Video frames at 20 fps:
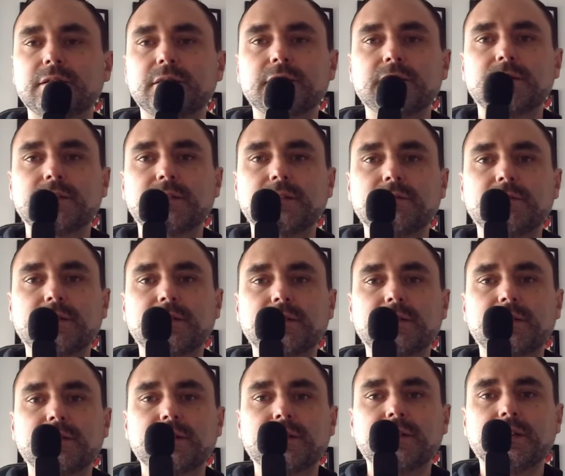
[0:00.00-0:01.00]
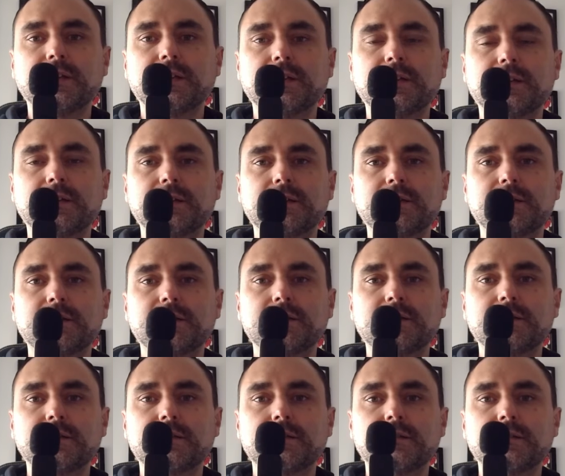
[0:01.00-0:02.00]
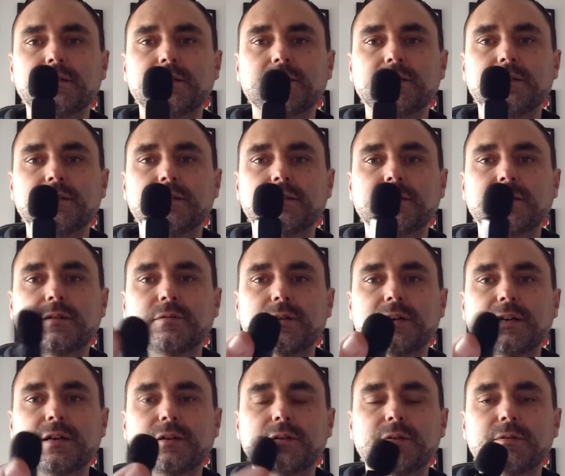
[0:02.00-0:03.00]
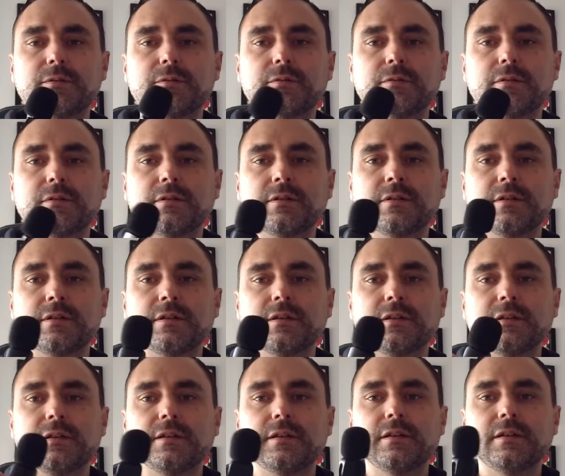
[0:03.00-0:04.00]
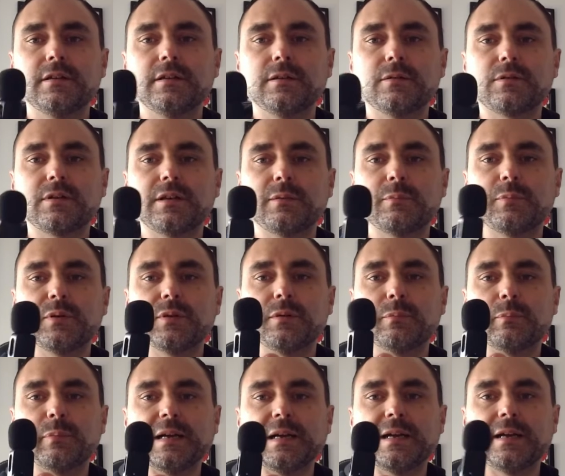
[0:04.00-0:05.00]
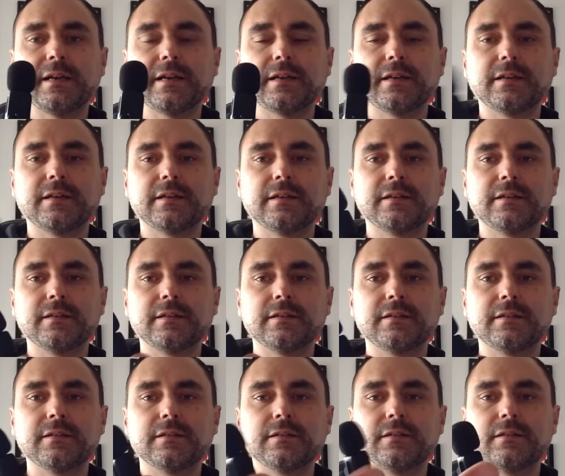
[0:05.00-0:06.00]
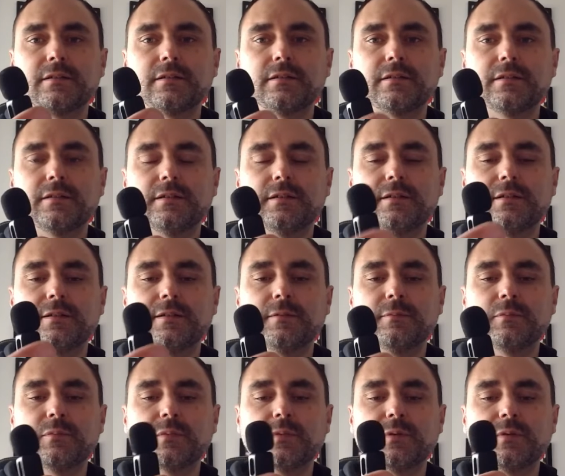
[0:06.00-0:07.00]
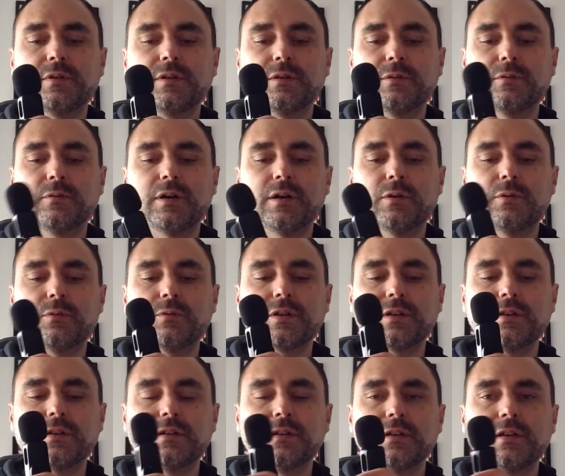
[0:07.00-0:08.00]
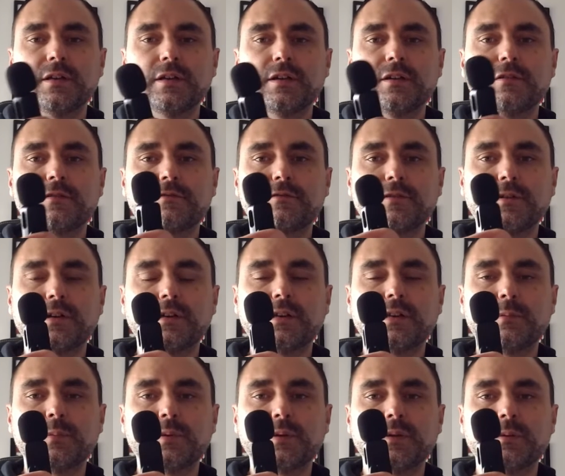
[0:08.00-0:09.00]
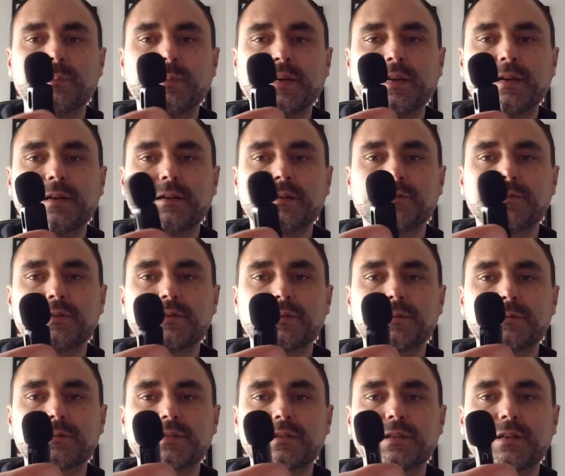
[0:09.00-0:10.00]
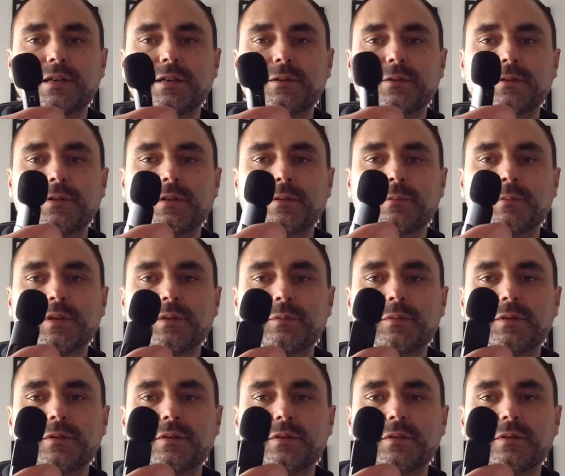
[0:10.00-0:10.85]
see if you can see that. They're quite cool. Little clip on the back, or a little holder for a clip on the back, which I'll slide on in a moment.